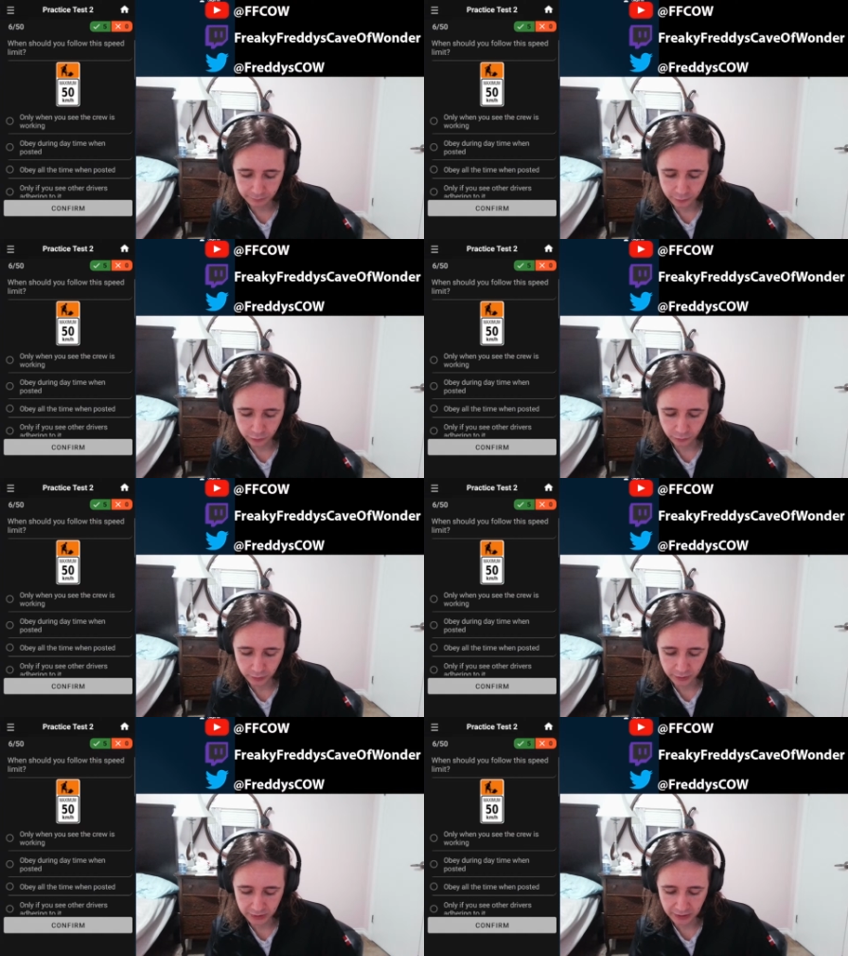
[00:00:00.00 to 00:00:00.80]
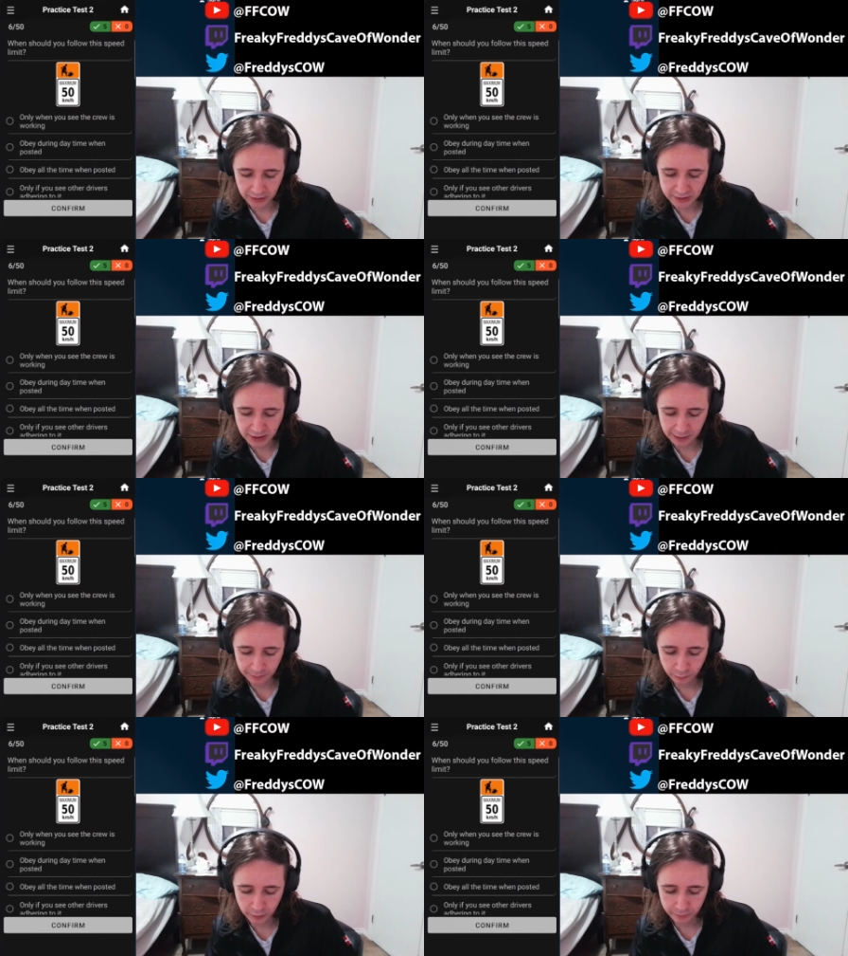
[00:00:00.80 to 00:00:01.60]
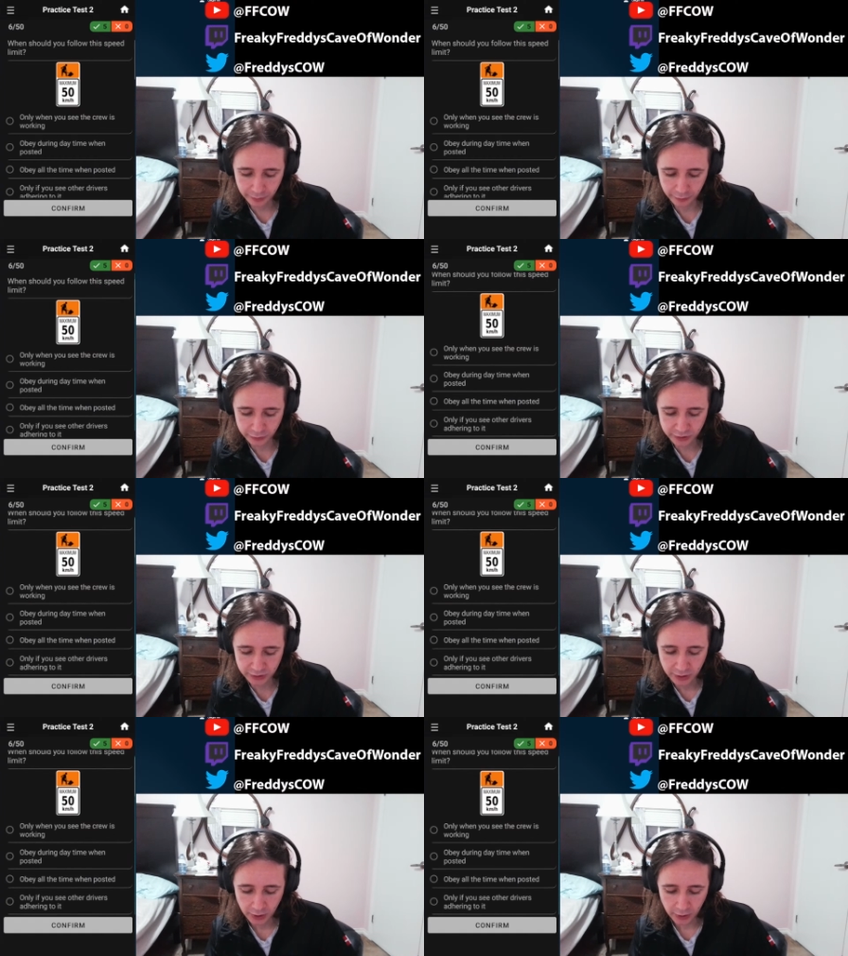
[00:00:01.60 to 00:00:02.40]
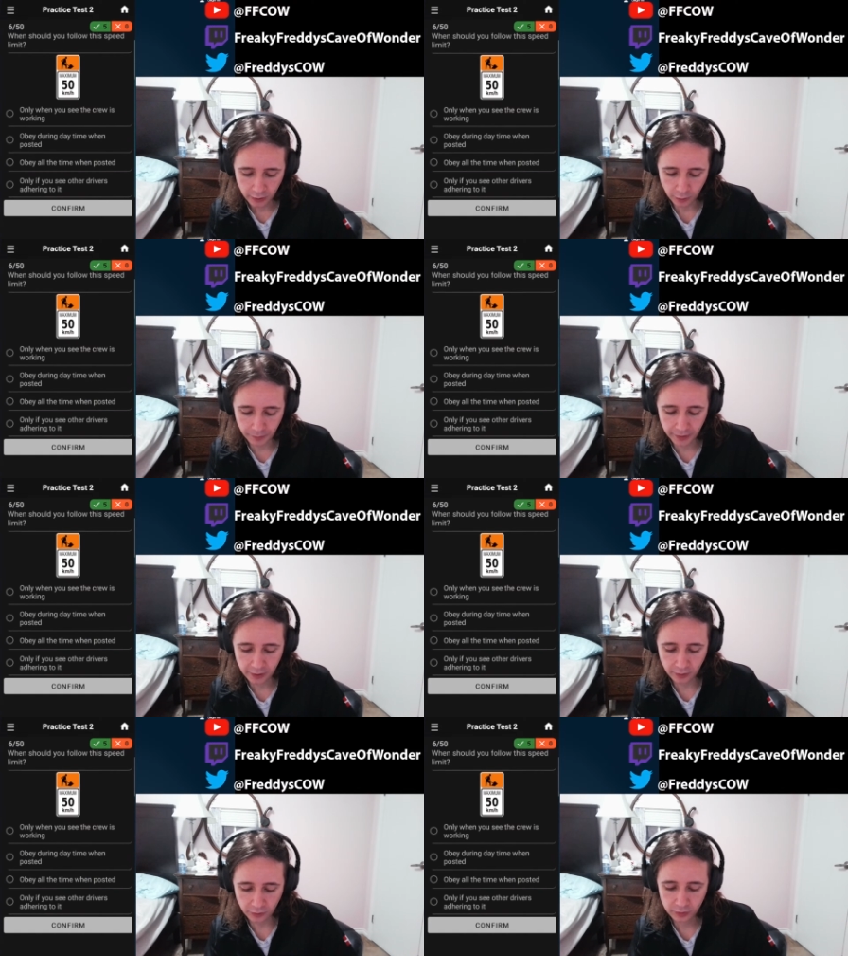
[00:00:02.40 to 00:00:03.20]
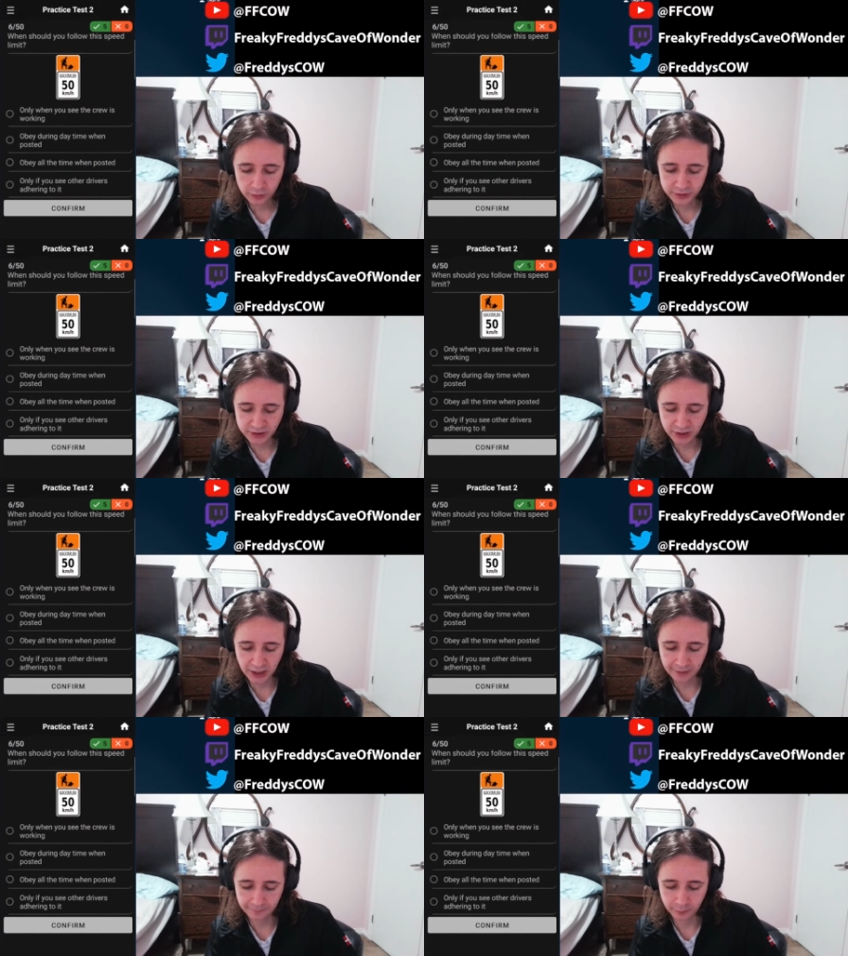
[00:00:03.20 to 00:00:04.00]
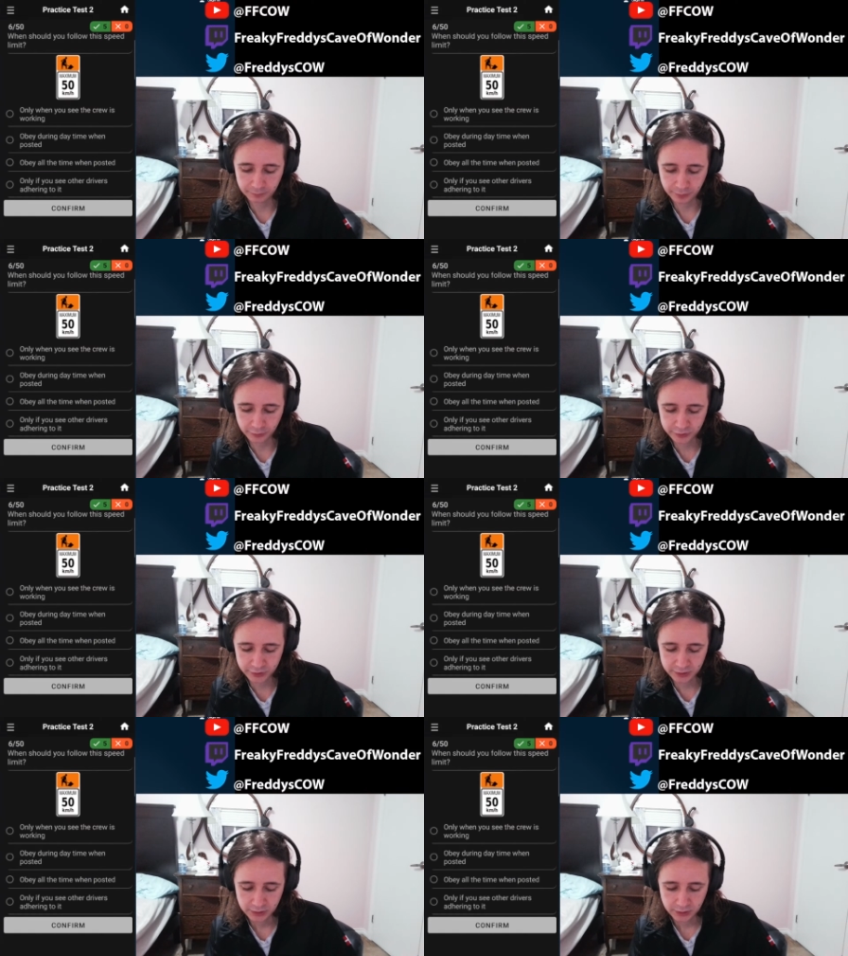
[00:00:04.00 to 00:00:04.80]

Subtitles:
during daytime when posted. Obey all the time when posted.